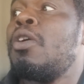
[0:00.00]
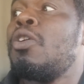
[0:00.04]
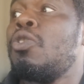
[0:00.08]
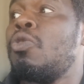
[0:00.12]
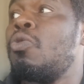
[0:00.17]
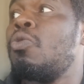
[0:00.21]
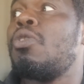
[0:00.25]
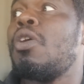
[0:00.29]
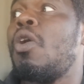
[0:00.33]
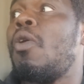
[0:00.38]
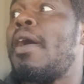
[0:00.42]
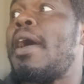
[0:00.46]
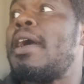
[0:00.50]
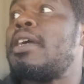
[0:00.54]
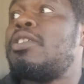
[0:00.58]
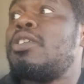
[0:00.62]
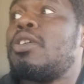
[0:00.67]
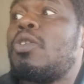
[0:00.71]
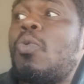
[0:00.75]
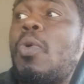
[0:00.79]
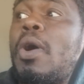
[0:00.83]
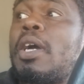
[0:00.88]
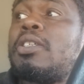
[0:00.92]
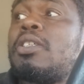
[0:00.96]
You go ask the
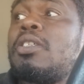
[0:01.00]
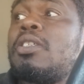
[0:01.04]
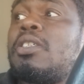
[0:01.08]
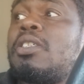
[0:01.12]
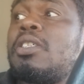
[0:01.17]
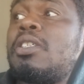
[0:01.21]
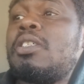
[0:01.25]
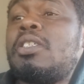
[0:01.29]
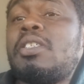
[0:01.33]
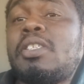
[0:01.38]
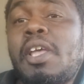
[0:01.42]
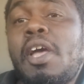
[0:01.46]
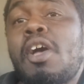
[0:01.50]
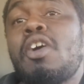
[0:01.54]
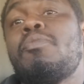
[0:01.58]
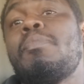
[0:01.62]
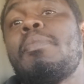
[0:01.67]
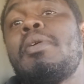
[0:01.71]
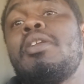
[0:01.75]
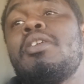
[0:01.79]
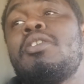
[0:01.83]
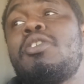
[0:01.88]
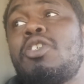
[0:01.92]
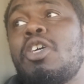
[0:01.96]
questions to the
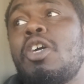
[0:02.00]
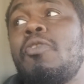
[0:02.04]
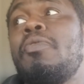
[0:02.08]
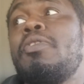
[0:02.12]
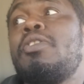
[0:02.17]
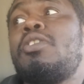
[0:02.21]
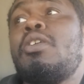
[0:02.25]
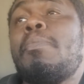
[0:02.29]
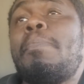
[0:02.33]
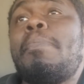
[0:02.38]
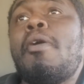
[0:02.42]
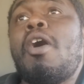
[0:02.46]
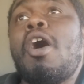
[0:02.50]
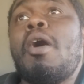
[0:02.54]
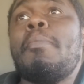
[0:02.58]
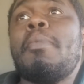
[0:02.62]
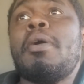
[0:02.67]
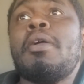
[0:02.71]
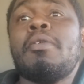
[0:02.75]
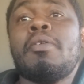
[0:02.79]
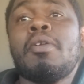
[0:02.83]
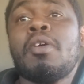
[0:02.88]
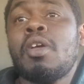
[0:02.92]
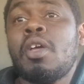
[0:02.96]
salesman, the service
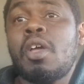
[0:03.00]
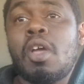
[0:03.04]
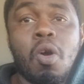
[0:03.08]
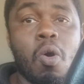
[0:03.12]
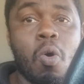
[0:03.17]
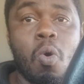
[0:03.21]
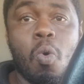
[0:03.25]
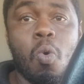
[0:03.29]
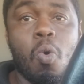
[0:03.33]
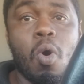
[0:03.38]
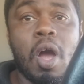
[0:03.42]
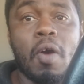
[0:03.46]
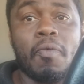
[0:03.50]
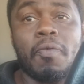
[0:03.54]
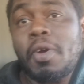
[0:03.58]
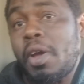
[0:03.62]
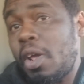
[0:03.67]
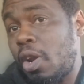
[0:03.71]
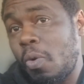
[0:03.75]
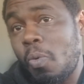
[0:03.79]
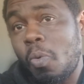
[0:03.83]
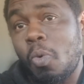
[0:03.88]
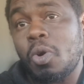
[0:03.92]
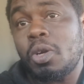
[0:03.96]
department, and whoever in
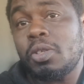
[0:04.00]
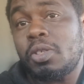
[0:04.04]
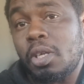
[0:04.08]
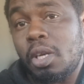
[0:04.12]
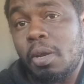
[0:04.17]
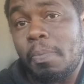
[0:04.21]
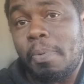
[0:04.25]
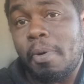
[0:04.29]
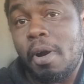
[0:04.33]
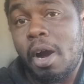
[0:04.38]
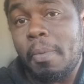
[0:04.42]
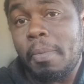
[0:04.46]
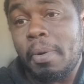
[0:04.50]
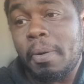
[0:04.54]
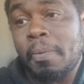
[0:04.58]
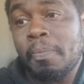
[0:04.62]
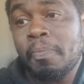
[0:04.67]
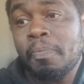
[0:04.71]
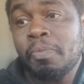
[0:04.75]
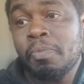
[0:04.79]
the warranty department.